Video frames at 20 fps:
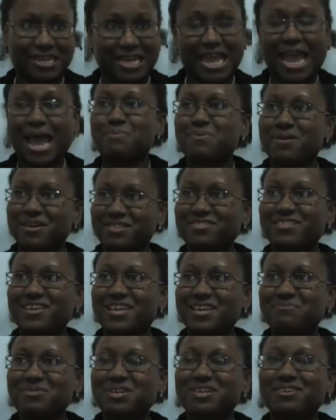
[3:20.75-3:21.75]
gap, I
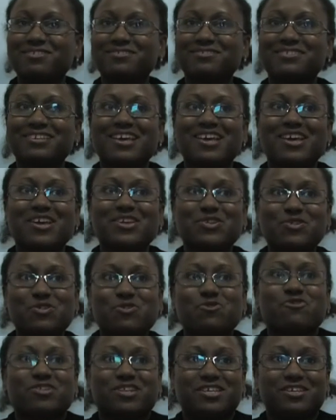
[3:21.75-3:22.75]
think, because
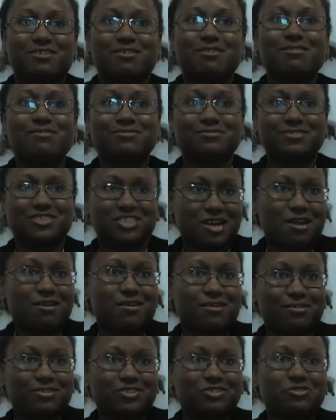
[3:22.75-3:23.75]
you're already your own
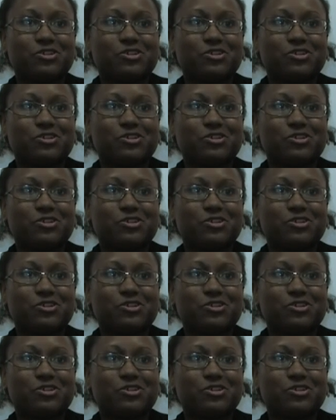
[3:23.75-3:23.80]
child,